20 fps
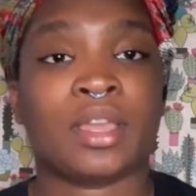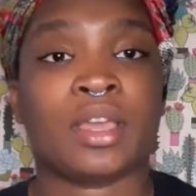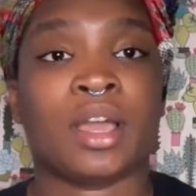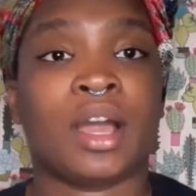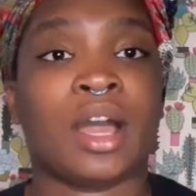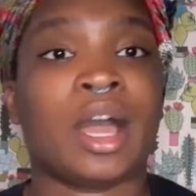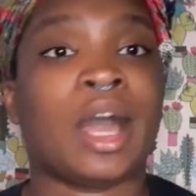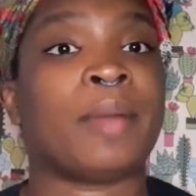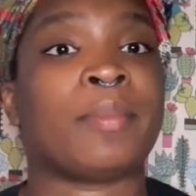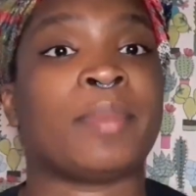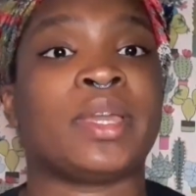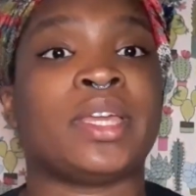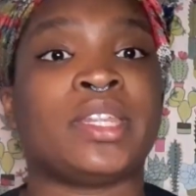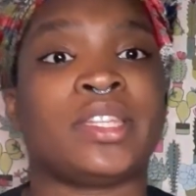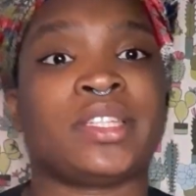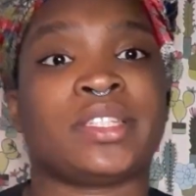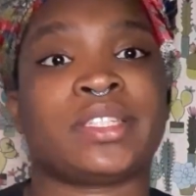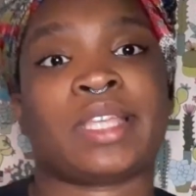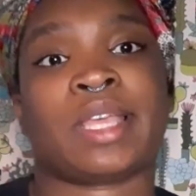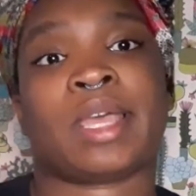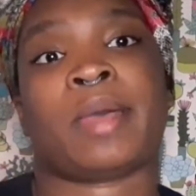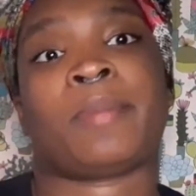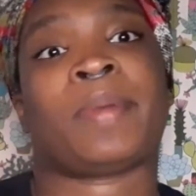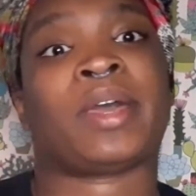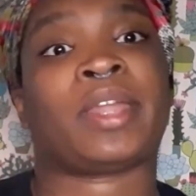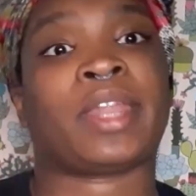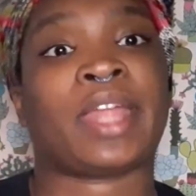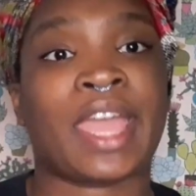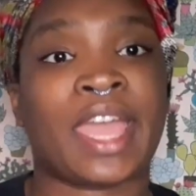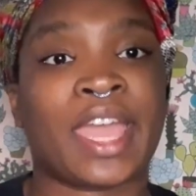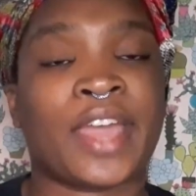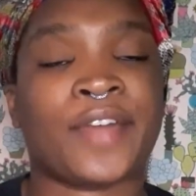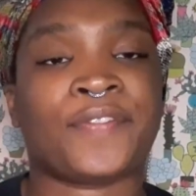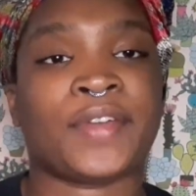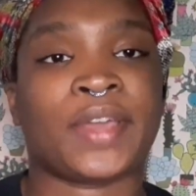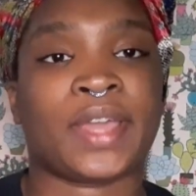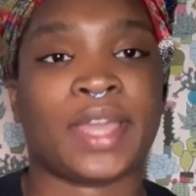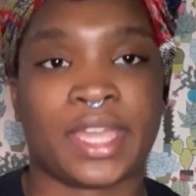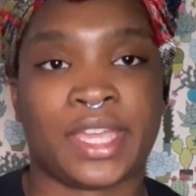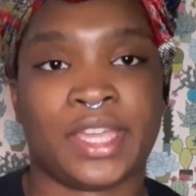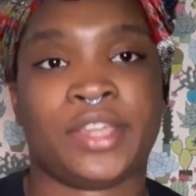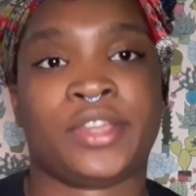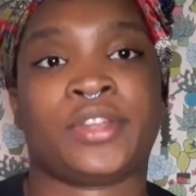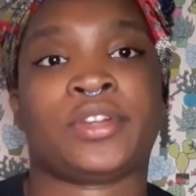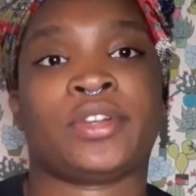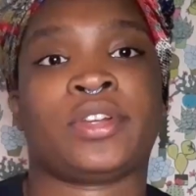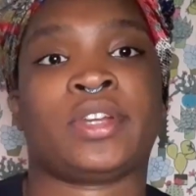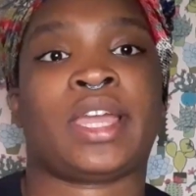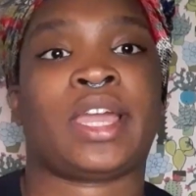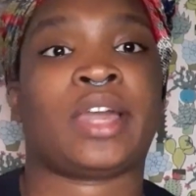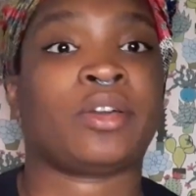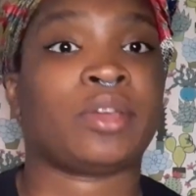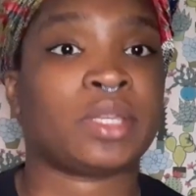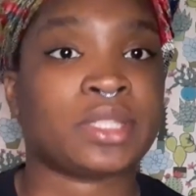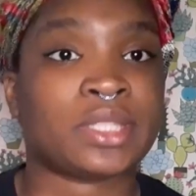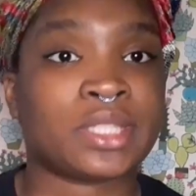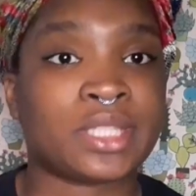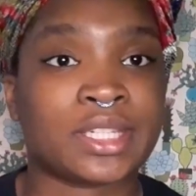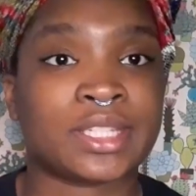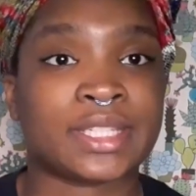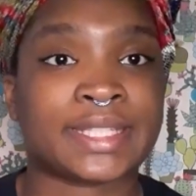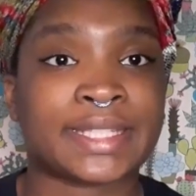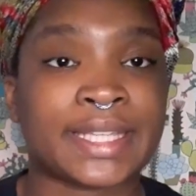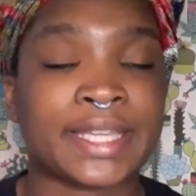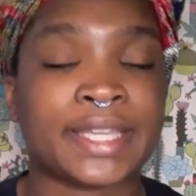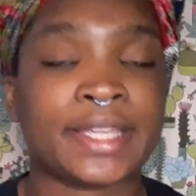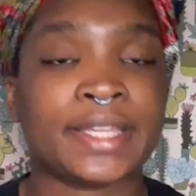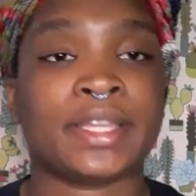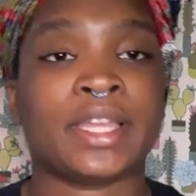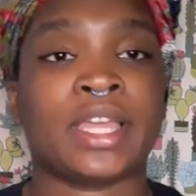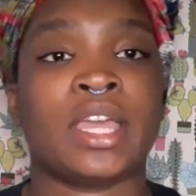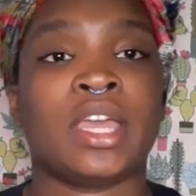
It is about a half an acre out in Tennessee.